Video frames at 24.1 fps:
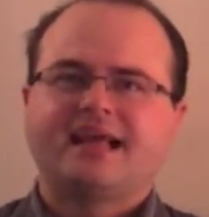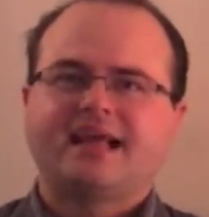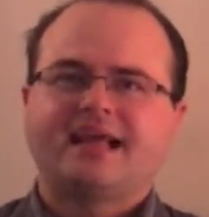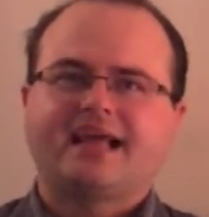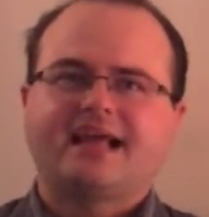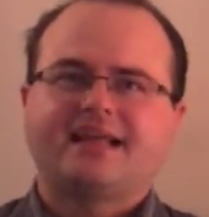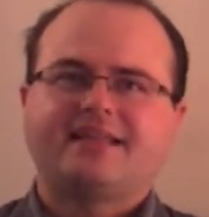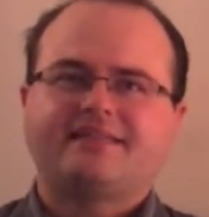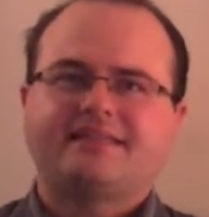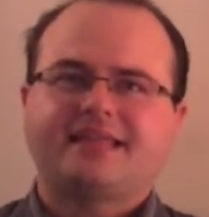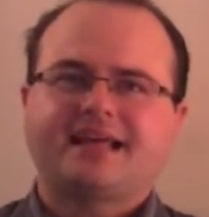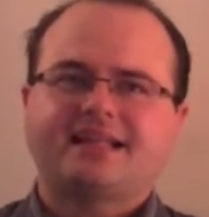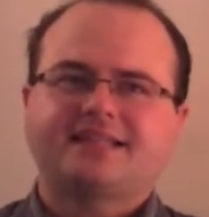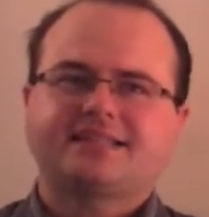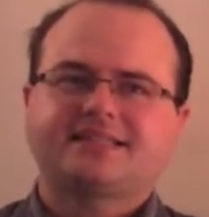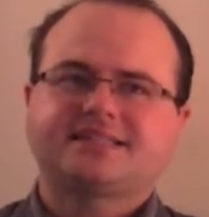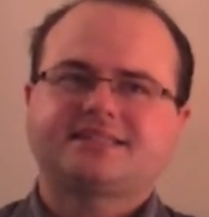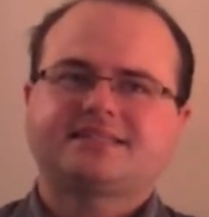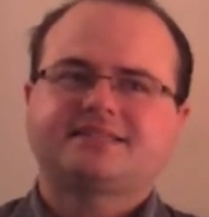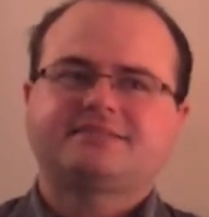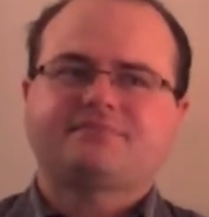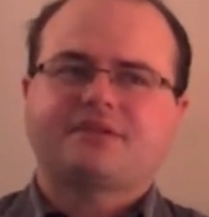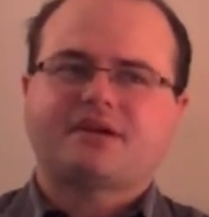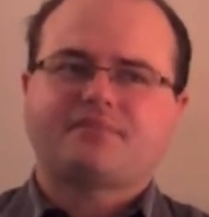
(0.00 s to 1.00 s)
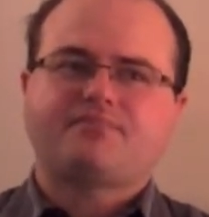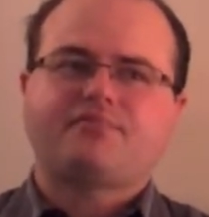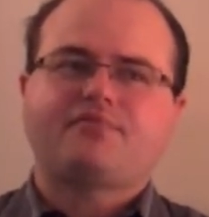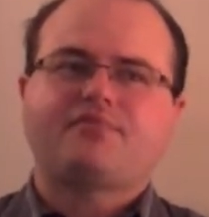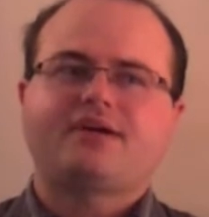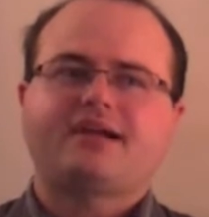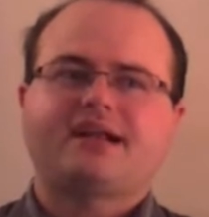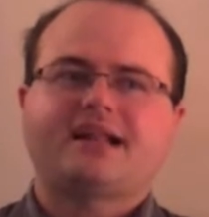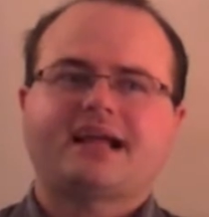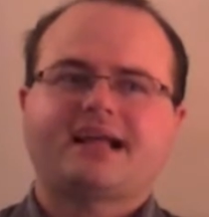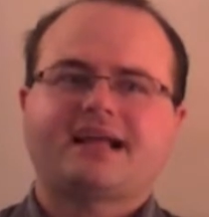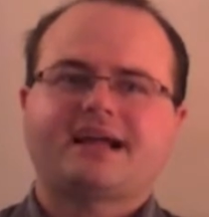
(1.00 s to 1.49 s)
And that's a
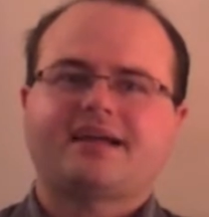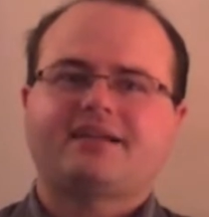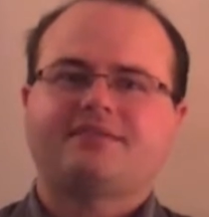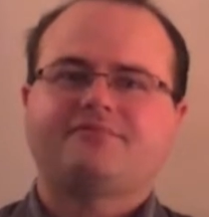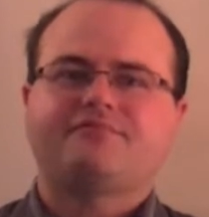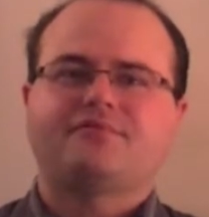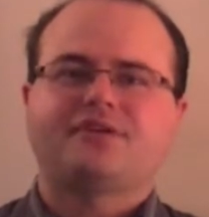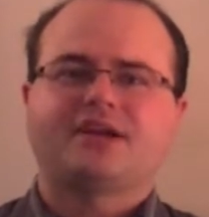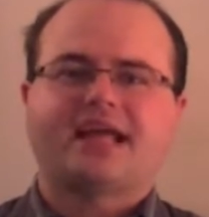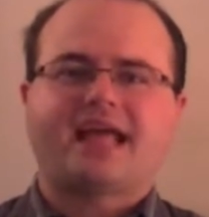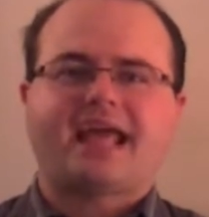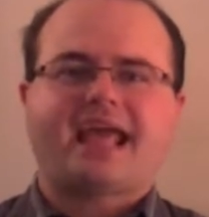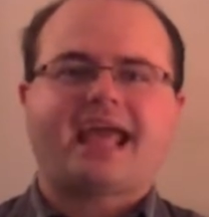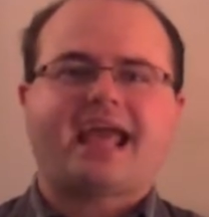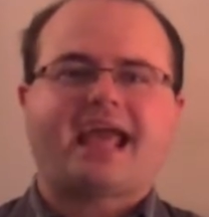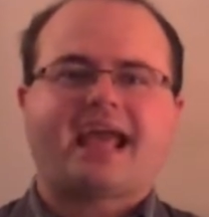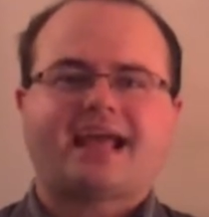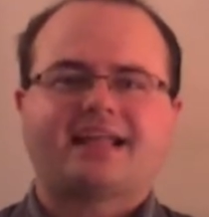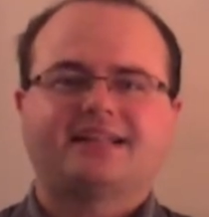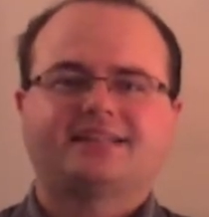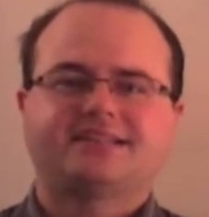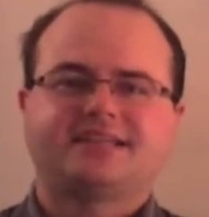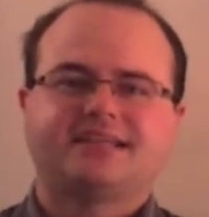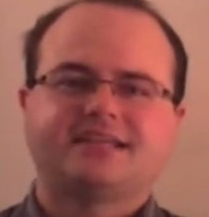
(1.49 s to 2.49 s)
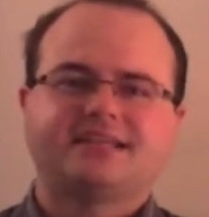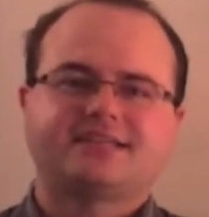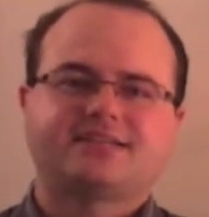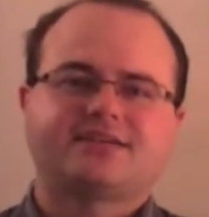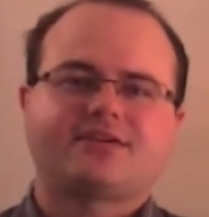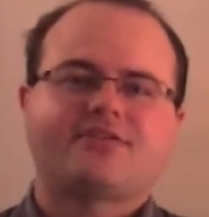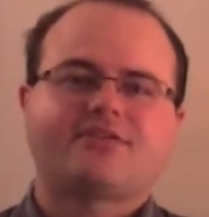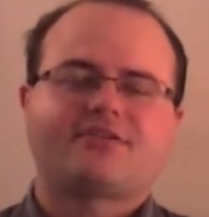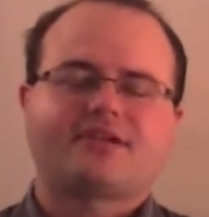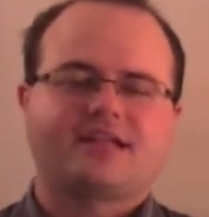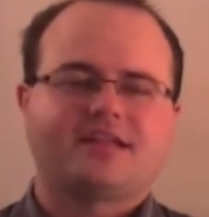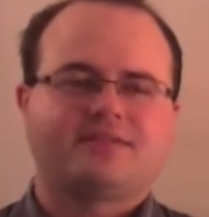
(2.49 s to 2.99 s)
point I kind of want to add to his
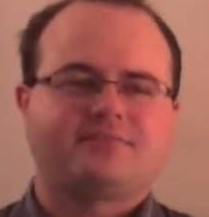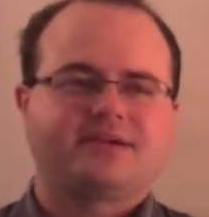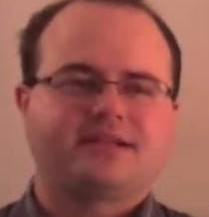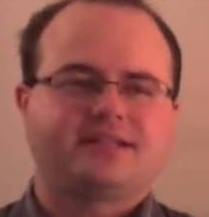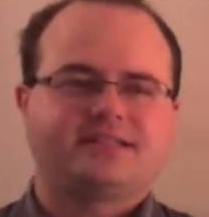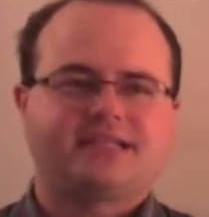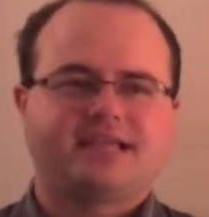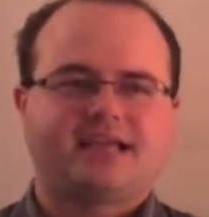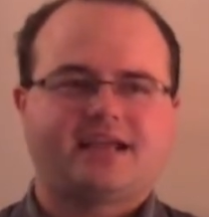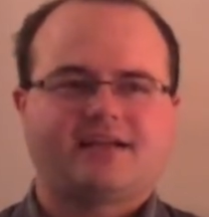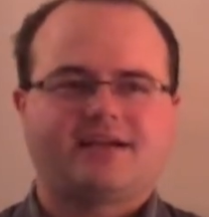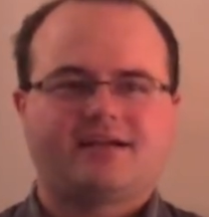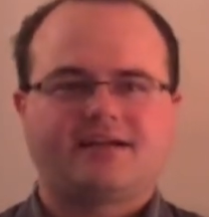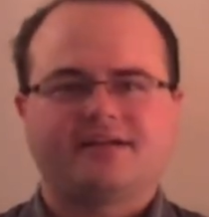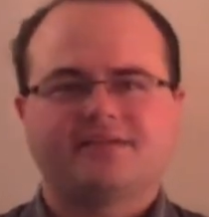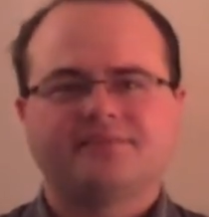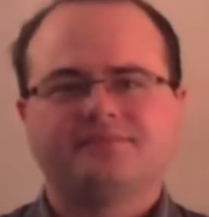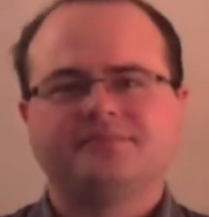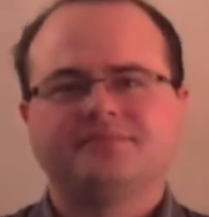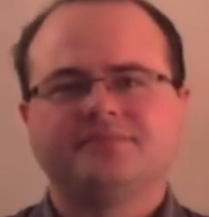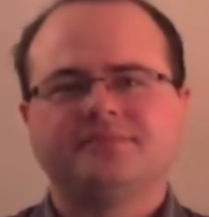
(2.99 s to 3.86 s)
argument here